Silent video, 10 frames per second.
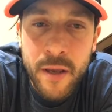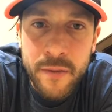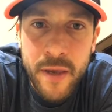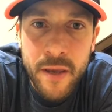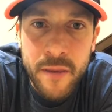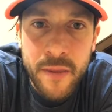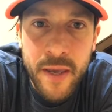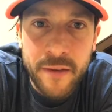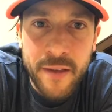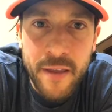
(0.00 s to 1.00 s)
they they
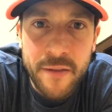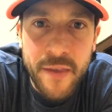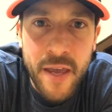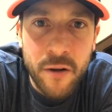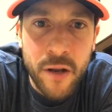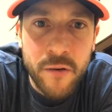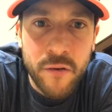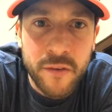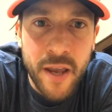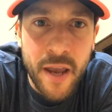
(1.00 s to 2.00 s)
say that they don't
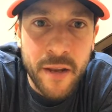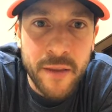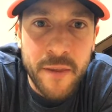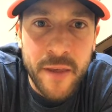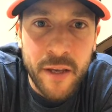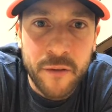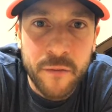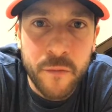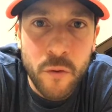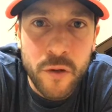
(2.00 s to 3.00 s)
understand. They think it's
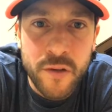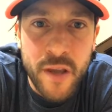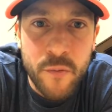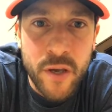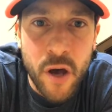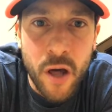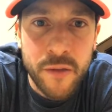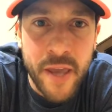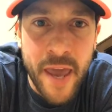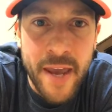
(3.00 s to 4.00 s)
foolish that we call
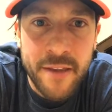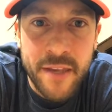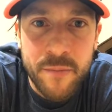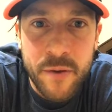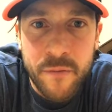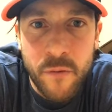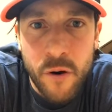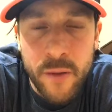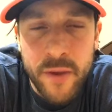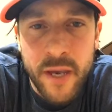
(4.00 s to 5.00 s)
it the ATP
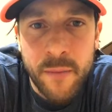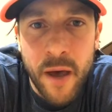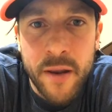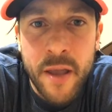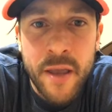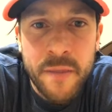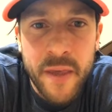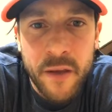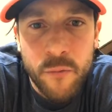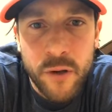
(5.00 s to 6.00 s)
forehand. I mean, come on.
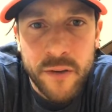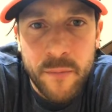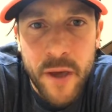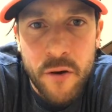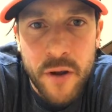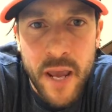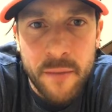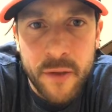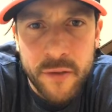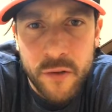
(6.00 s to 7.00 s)
Think what's a better
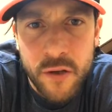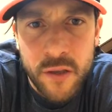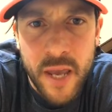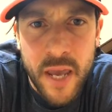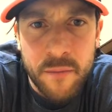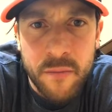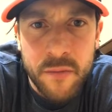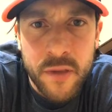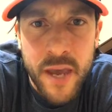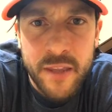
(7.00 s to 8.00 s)
name? It's a good name.
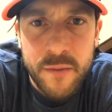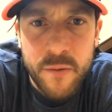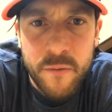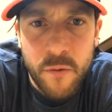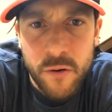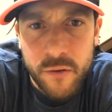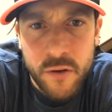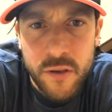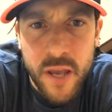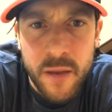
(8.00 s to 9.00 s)
ATP forehand is a
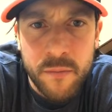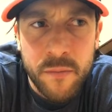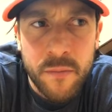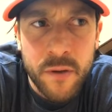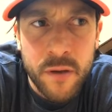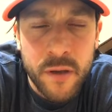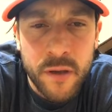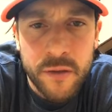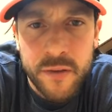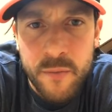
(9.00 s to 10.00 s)
good name.
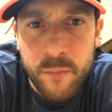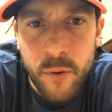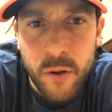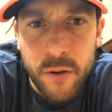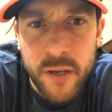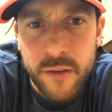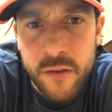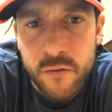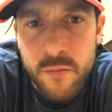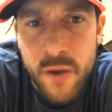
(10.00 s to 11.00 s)
Simple, easy
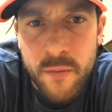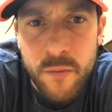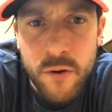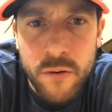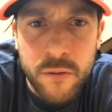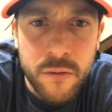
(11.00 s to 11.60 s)
to remember.